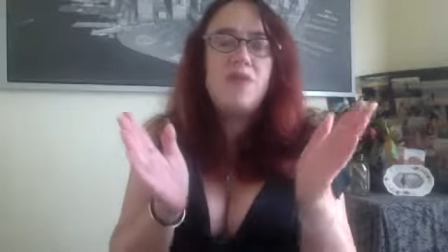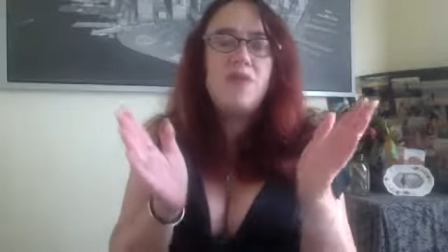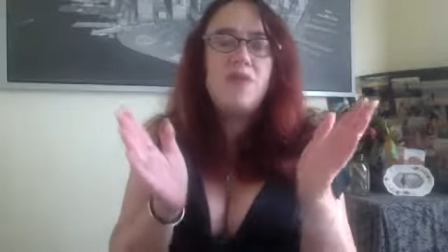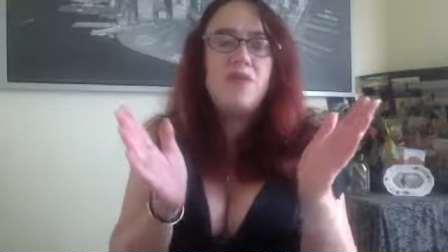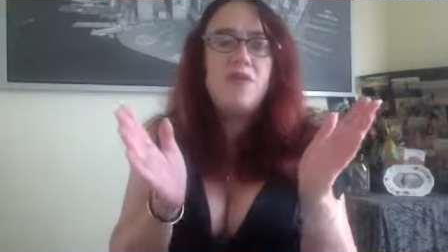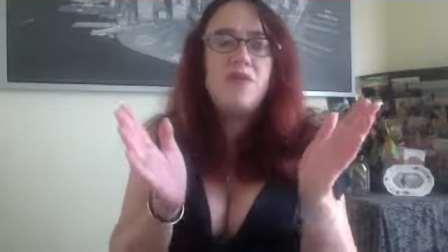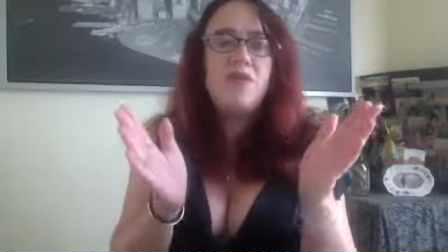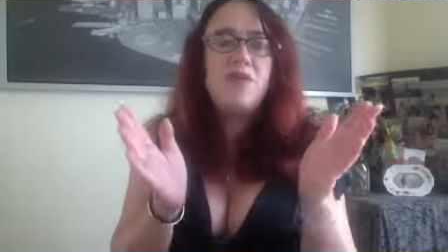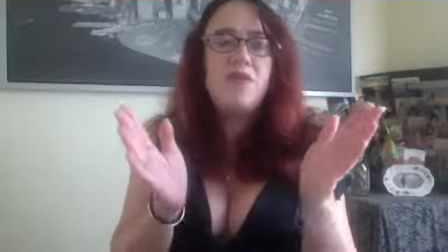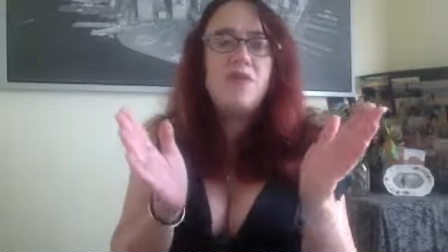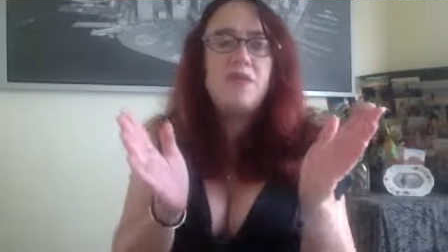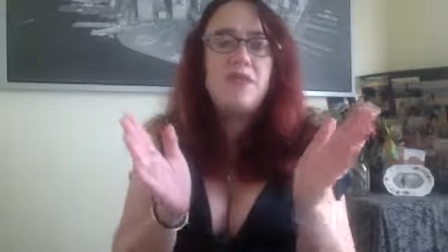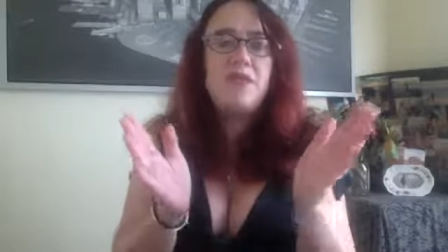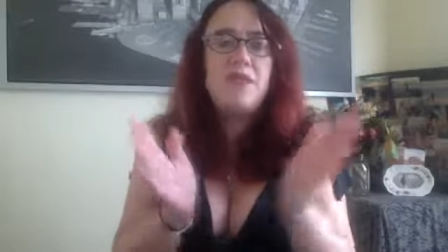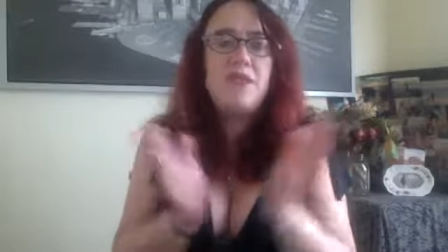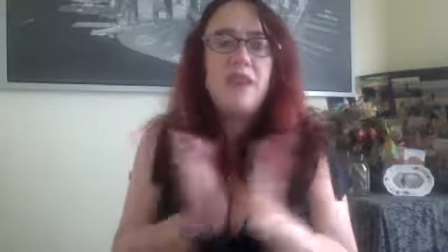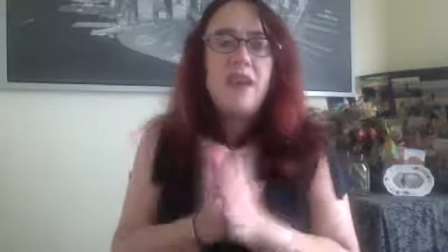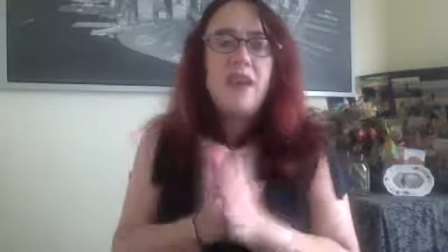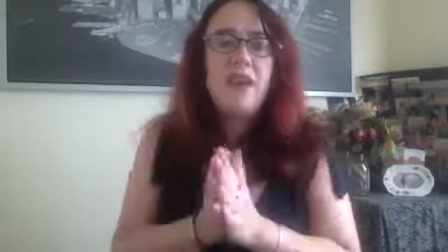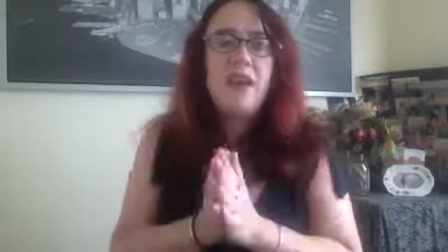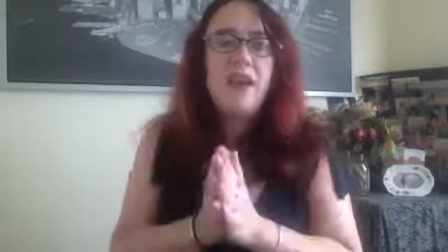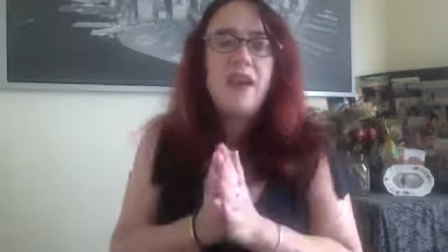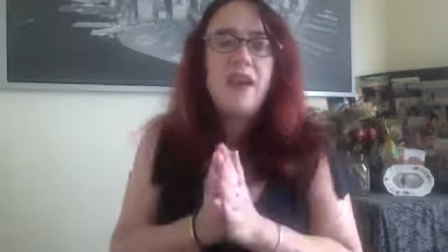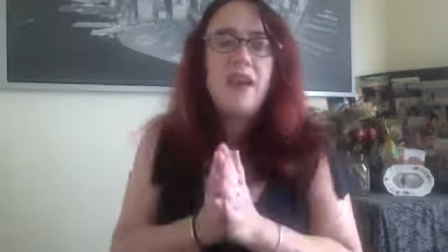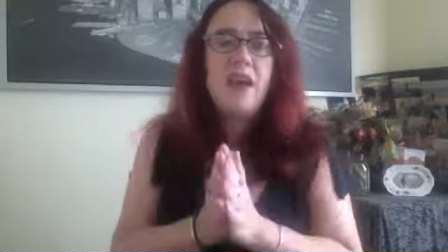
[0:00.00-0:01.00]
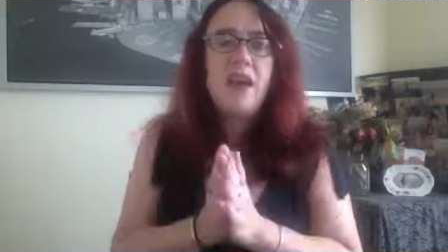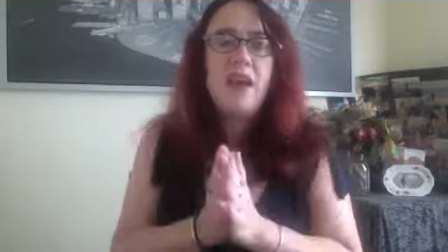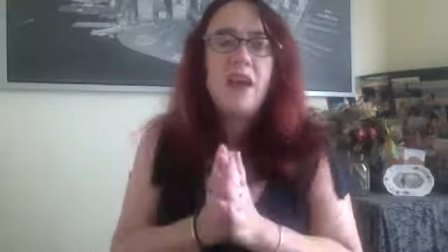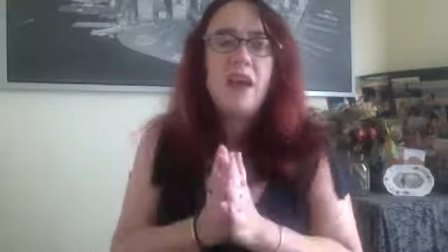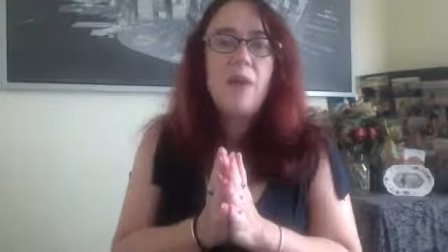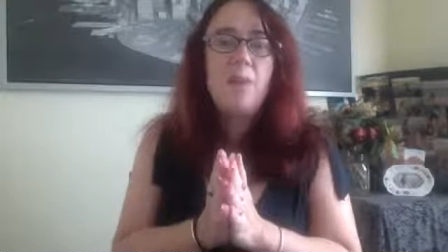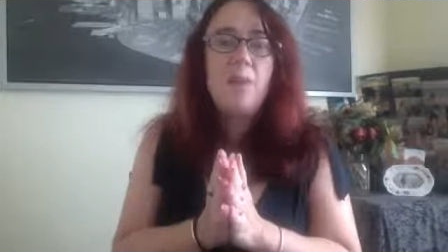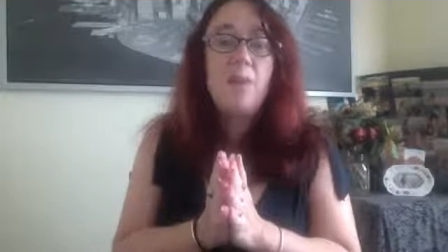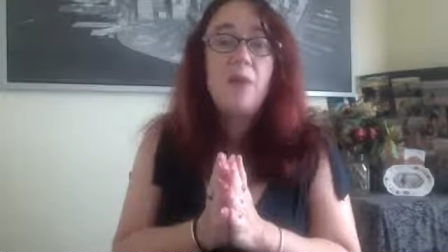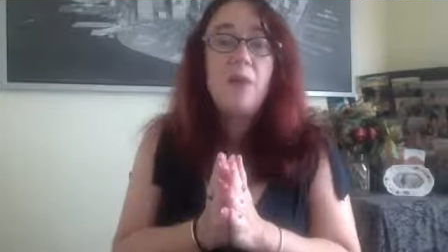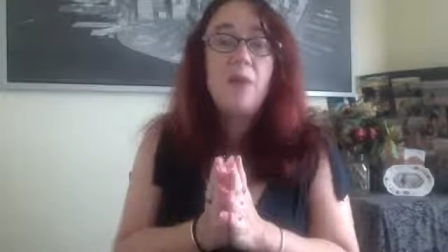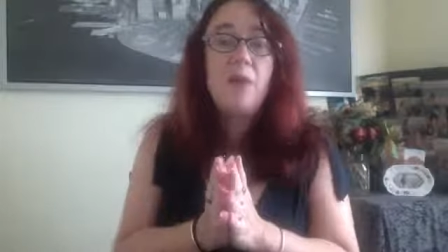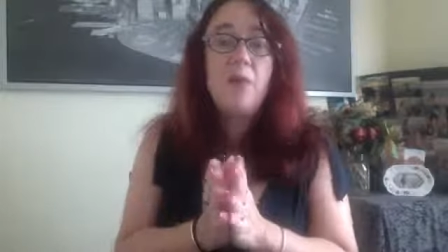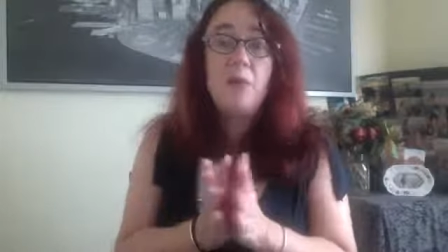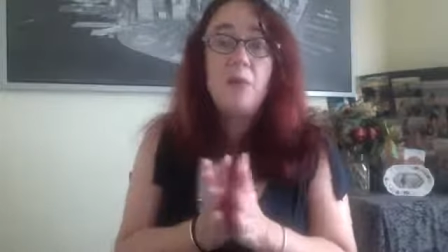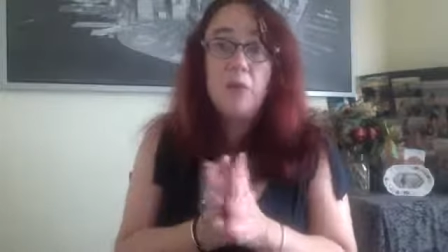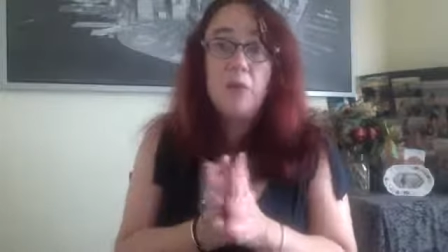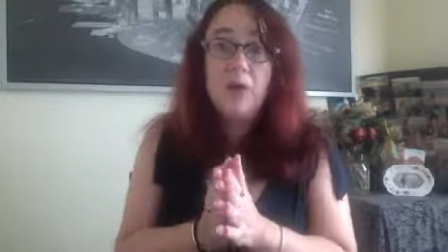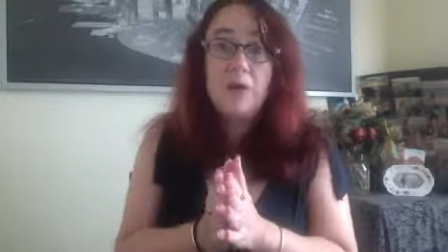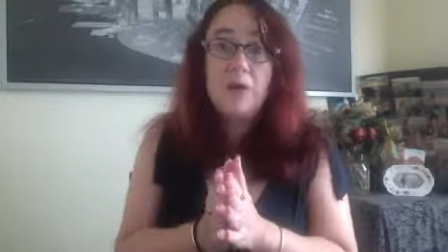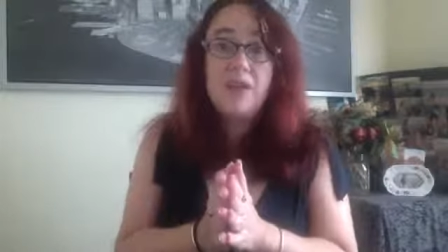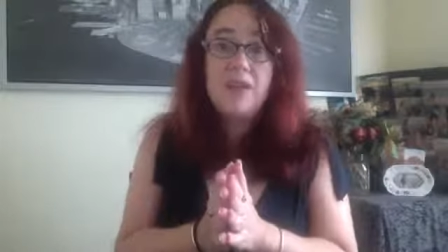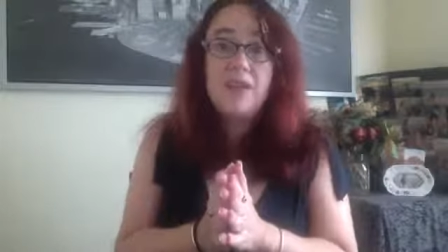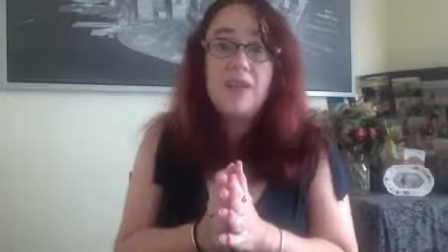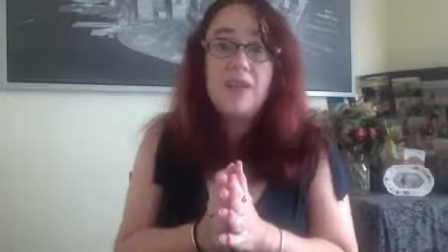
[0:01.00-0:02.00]
to say a couple
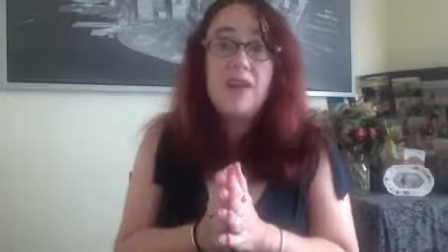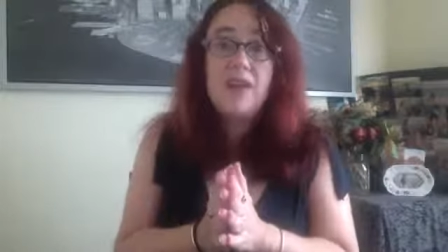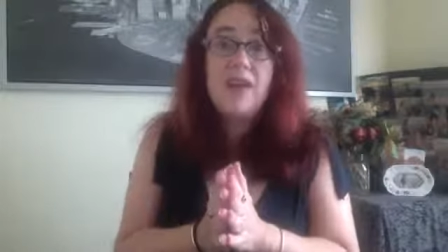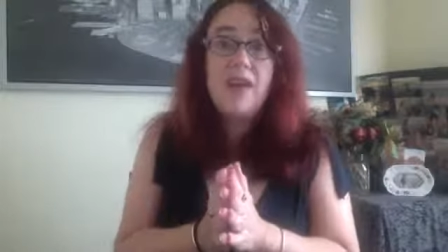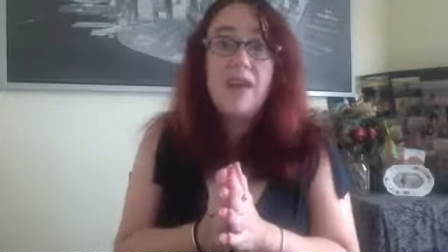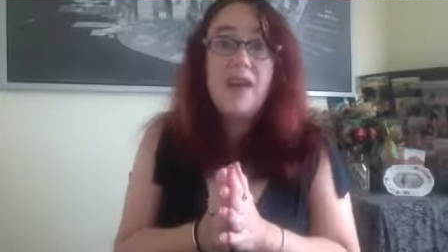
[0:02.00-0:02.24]
words